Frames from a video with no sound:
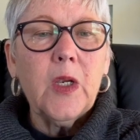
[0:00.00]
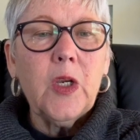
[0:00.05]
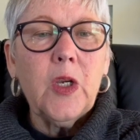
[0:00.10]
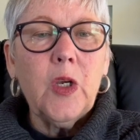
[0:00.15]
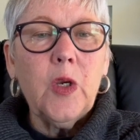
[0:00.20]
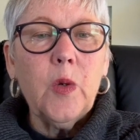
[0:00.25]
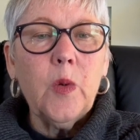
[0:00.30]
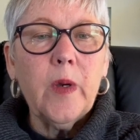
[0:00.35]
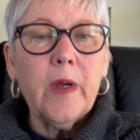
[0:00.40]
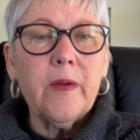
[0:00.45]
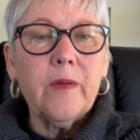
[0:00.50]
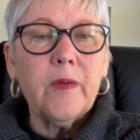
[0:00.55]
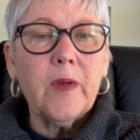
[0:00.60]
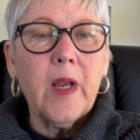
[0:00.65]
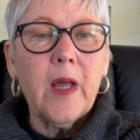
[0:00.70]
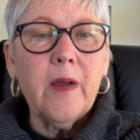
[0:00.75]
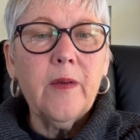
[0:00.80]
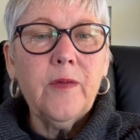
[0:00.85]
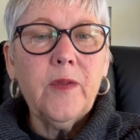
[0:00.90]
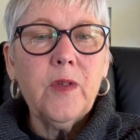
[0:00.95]
You have
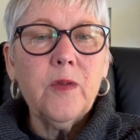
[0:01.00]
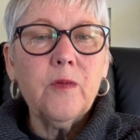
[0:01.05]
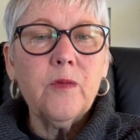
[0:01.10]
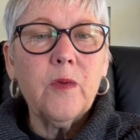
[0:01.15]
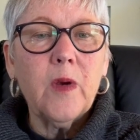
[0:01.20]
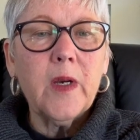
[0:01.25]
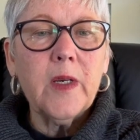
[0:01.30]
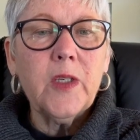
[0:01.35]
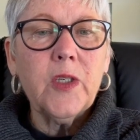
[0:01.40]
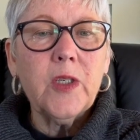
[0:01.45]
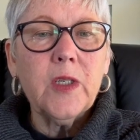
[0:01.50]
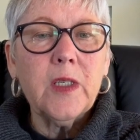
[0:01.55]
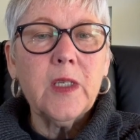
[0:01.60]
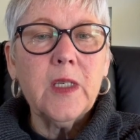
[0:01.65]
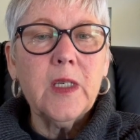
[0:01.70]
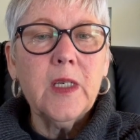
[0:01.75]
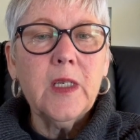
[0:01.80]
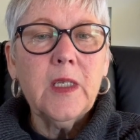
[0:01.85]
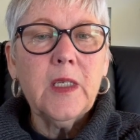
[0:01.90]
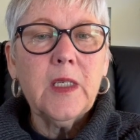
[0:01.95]
loved
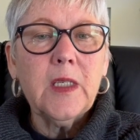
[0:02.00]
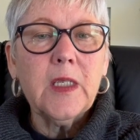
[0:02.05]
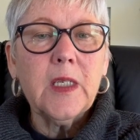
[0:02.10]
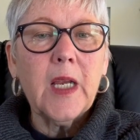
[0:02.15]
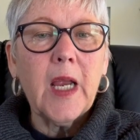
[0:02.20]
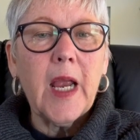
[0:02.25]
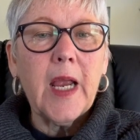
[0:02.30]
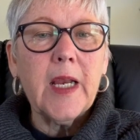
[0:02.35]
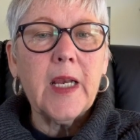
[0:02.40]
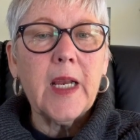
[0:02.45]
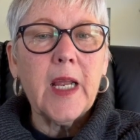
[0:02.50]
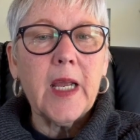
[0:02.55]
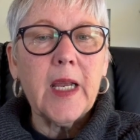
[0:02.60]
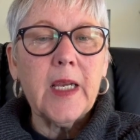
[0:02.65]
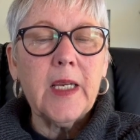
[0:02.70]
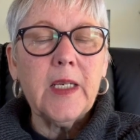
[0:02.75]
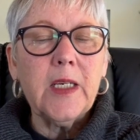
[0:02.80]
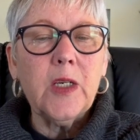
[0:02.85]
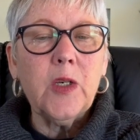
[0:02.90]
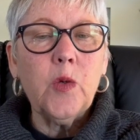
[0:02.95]
righteousness and
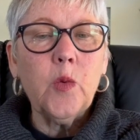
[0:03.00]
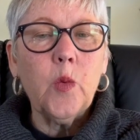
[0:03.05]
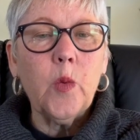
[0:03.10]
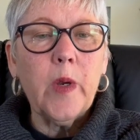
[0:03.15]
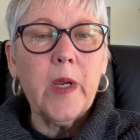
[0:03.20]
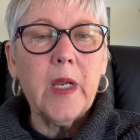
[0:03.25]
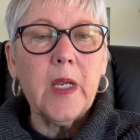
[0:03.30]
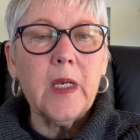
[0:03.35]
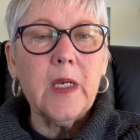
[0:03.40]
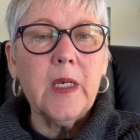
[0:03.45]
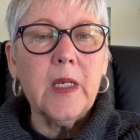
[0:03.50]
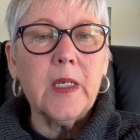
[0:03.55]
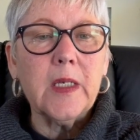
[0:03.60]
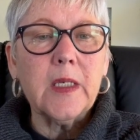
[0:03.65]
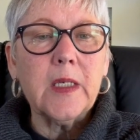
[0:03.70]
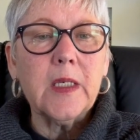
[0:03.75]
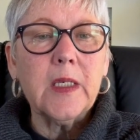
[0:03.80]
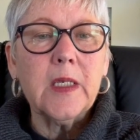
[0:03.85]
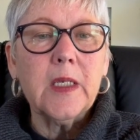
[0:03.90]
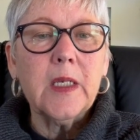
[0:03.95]
hated
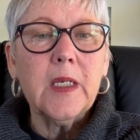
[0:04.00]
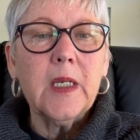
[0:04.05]
wickedness.